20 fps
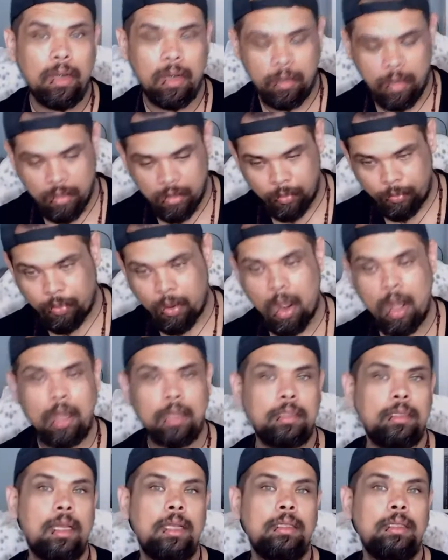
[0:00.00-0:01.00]
and the
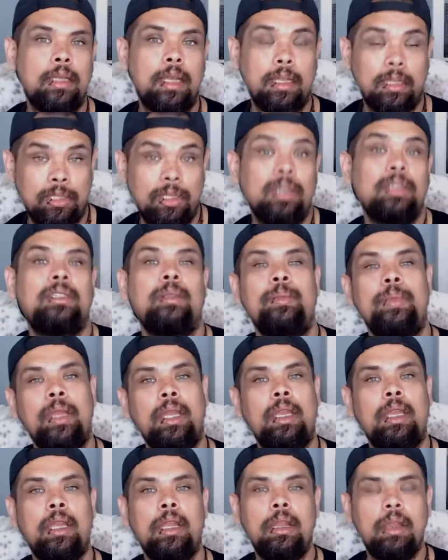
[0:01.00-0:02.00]
process that it took to
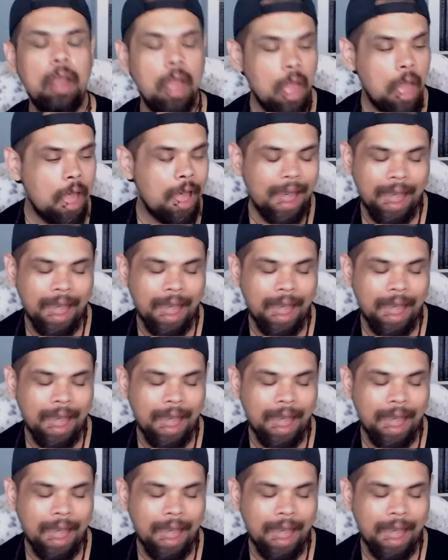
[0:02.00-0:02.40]
be here.